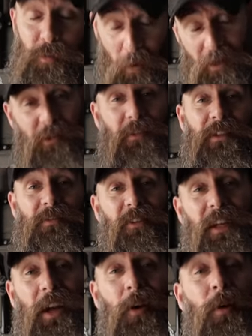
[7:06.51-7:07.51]
sponsoring this
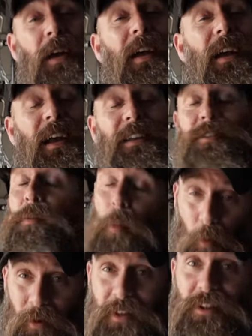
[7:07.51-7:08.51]
video and
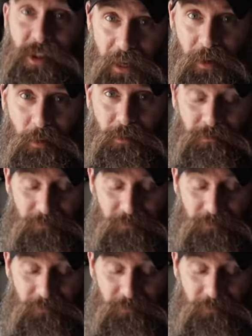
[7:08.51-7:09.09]
supporting the channel. I'm